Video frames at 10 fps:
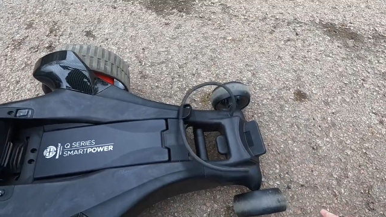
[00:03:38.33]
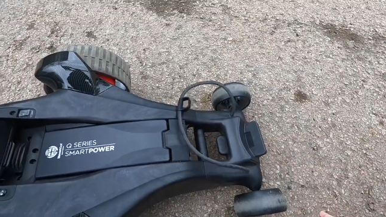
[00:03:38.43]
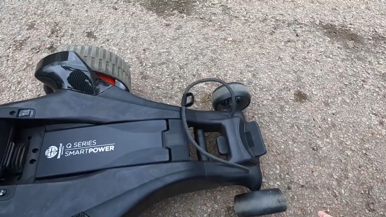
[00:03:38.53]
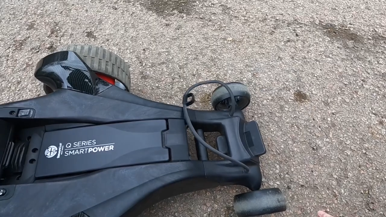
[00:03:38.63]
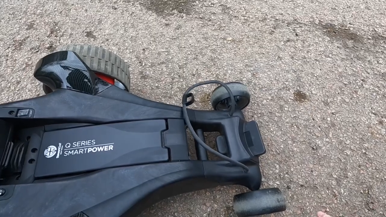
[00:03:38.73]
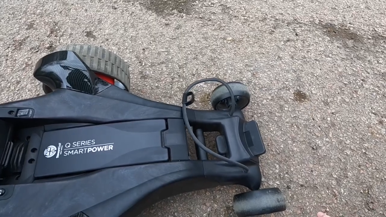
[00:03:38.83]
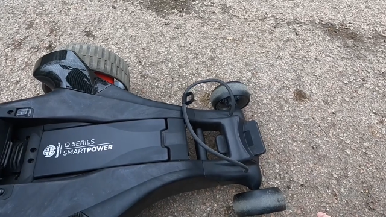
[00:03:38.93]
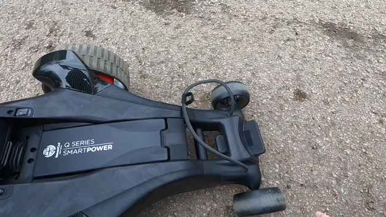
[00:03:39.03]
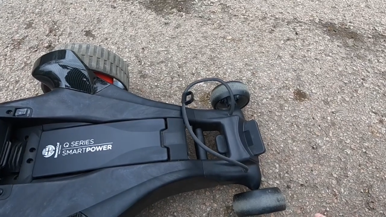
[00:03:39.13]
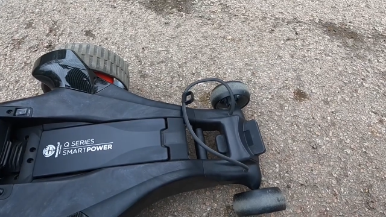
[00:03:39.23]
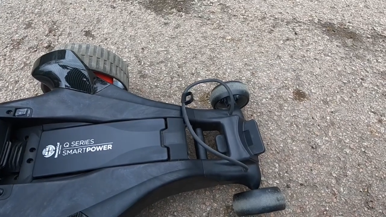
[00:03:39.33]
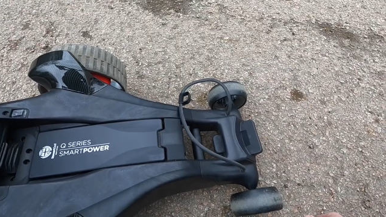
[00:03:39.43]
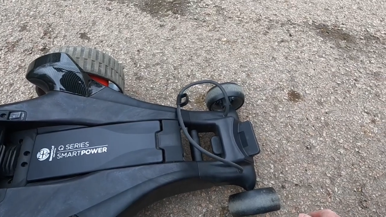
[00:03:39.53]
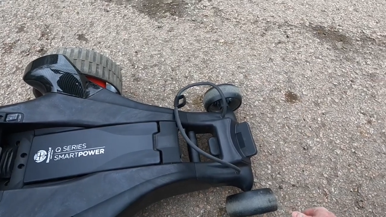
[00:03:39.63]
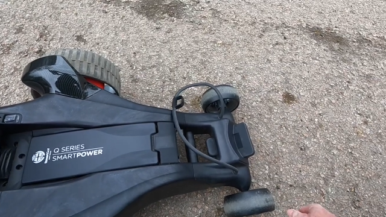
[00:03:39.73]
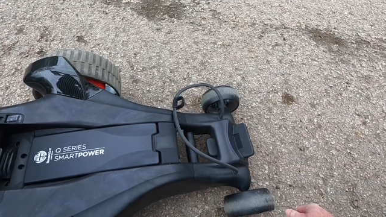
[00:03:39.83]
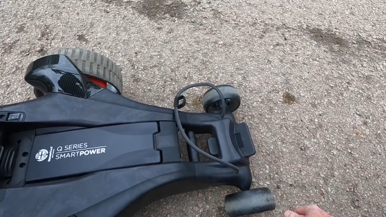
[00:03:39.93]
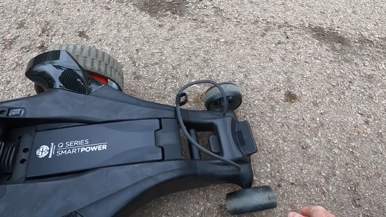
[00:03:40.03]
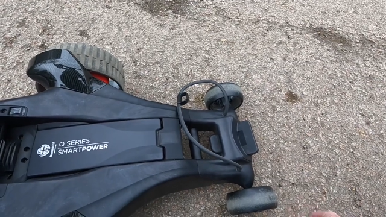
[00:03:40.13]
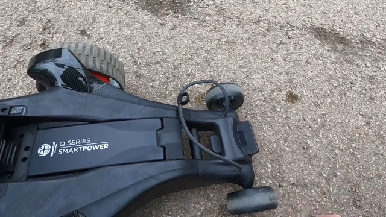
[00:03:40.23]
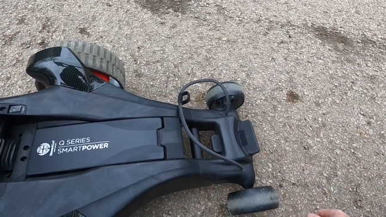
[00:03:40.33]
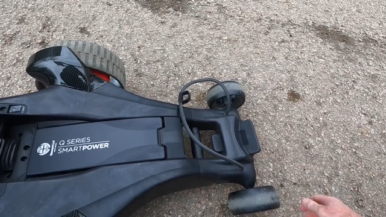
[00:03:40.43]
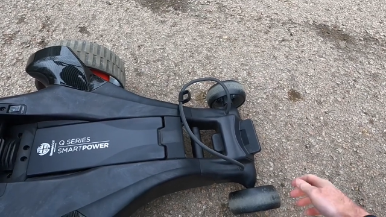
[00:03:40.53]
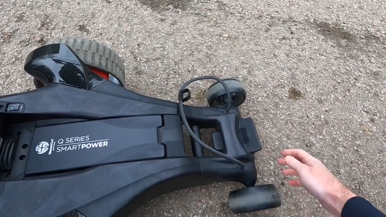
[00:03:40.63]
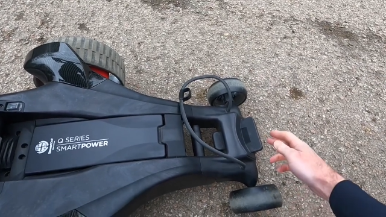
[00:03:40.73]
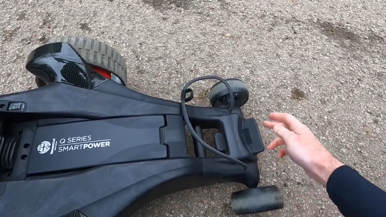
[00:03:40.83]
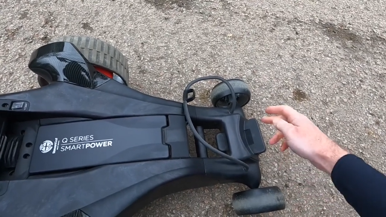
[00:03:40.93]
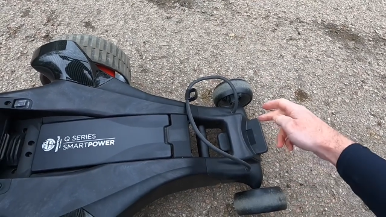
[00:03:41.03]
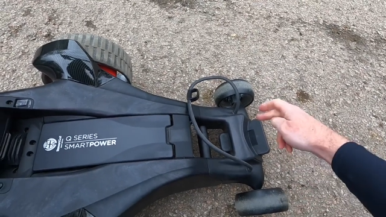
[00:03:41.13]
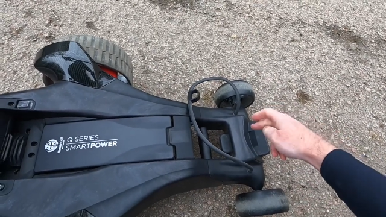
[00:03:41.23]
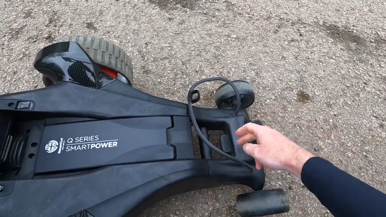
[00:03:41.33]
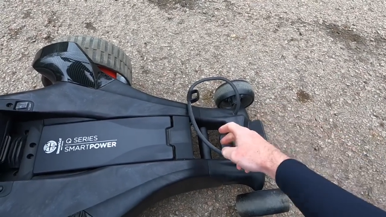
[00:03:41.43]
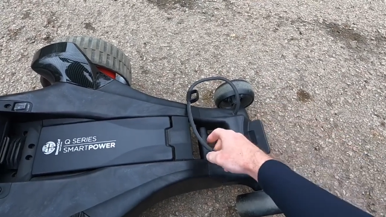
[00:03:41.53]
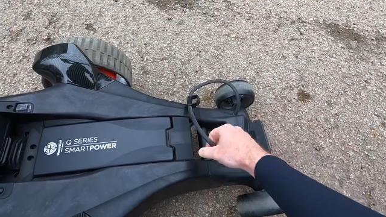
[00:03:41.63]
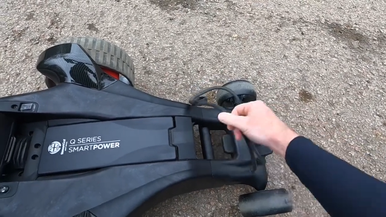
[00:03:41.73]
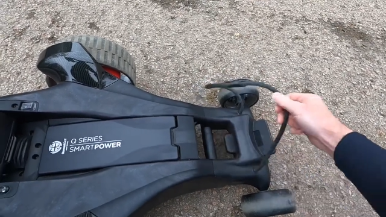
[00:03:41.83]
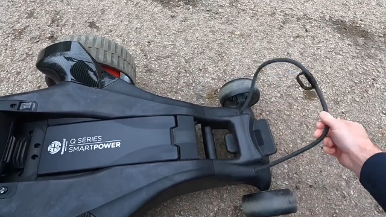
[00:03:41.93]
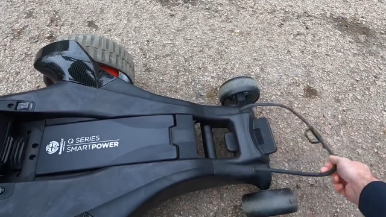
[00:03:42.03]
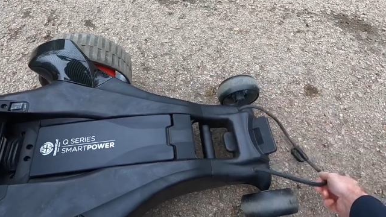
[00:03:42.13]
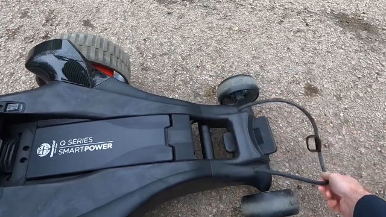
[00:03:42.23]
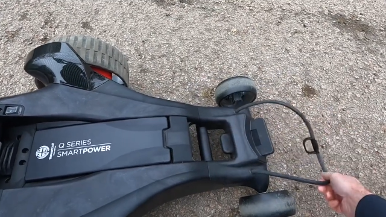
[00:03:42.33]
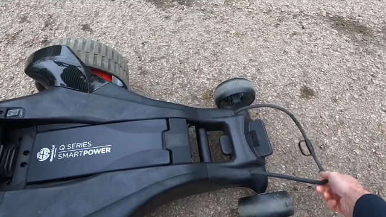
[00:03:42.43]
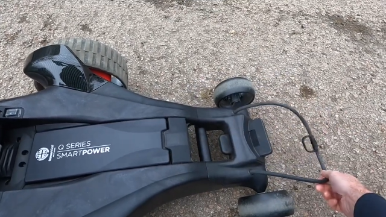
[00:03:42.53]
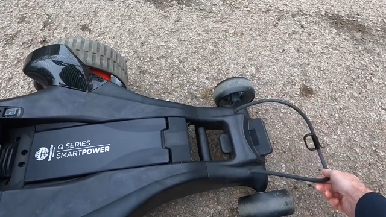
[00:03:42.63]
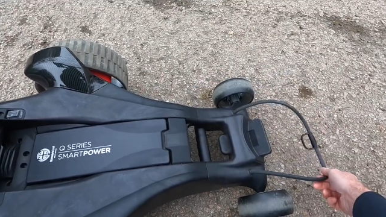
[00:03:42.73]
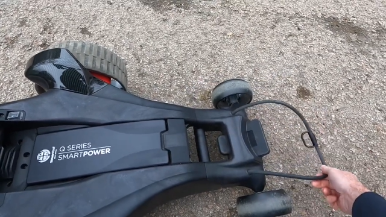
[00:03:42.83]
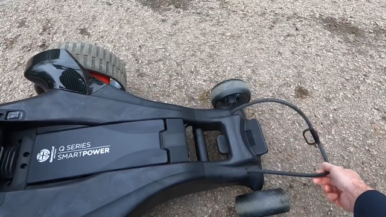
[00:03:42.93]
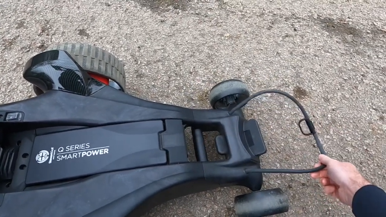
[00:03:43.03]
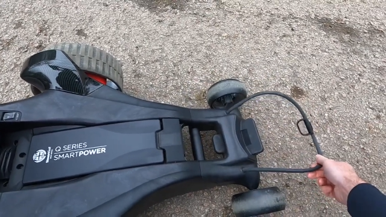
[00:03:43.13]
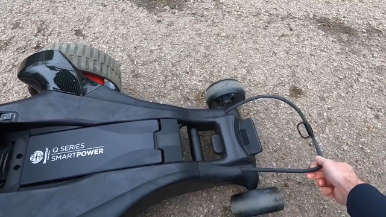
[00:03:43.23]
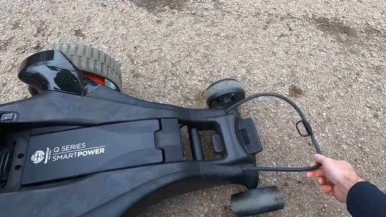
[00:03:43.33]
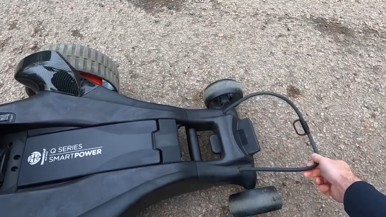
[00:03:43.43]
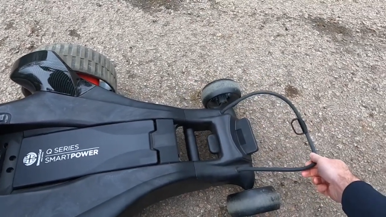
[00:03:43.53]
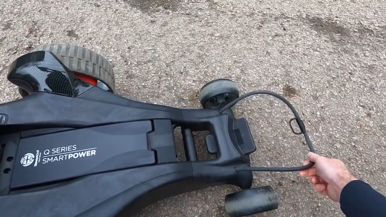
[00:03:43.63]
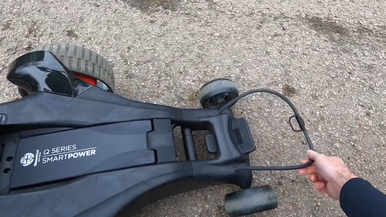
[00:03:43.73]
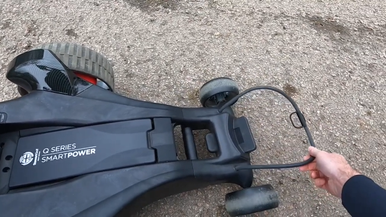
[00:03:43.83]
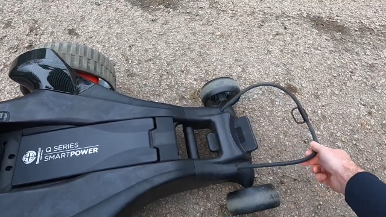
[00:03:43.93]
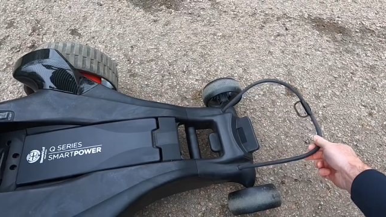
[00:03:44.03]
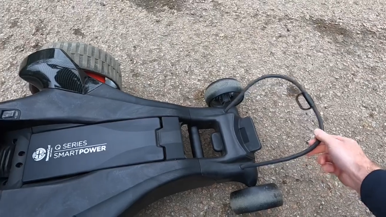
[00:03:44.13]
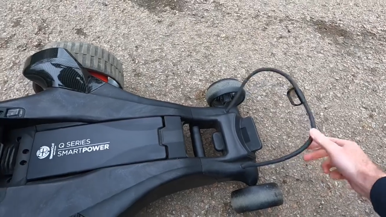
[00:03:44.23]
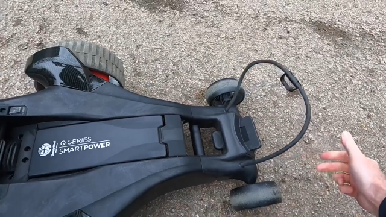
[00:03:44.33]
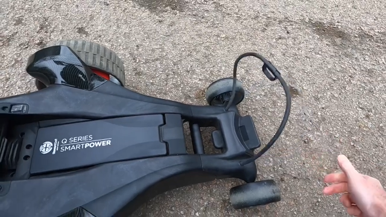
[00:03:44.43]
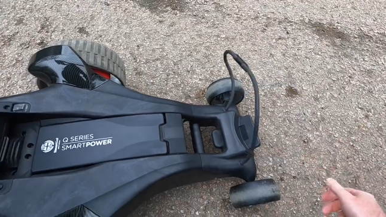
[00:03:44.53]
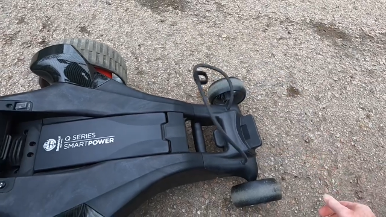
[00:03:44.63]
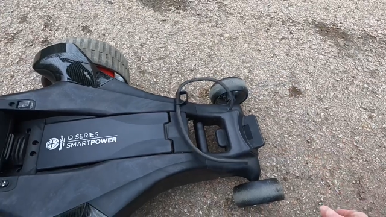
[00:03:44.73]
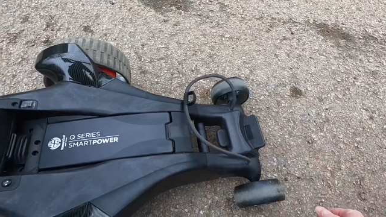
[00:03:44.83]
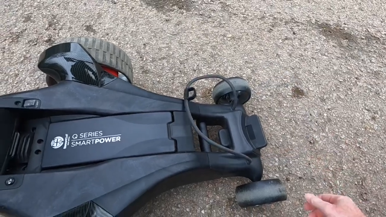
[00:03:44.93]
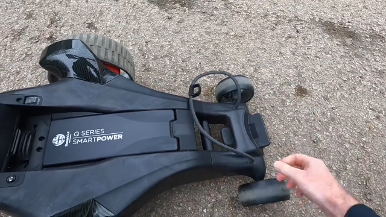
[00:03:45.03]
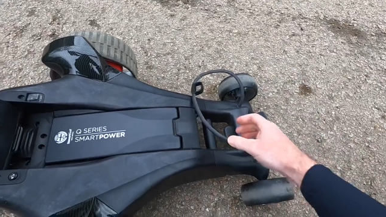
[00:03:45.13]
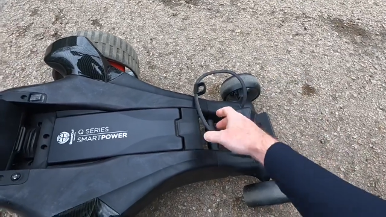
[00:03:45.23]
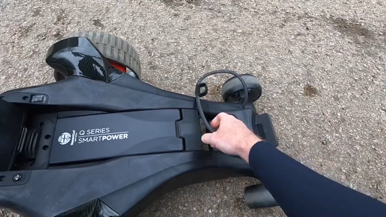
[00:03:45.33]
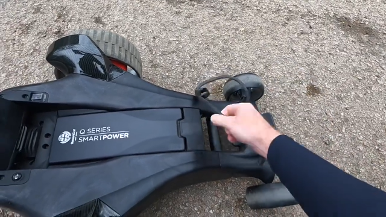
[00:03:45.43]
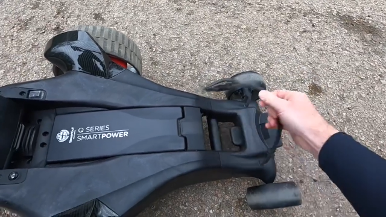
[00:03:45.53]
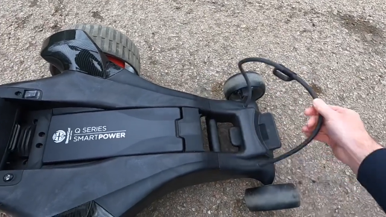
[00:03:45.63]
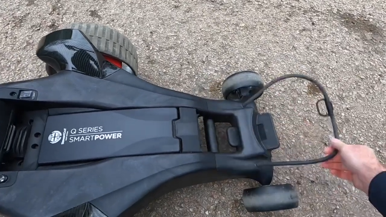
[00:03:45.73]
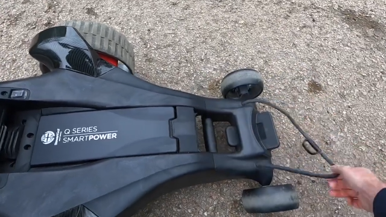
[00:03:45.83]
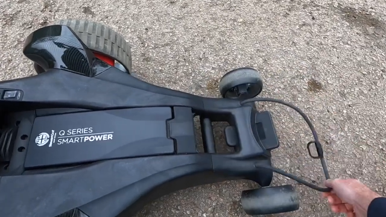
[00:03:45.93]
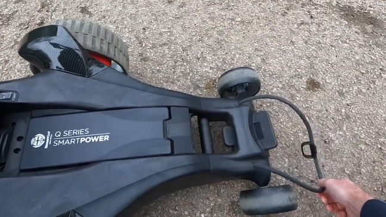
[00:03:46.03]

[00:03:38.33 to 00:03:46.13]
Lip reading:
[unreadable: no face in view]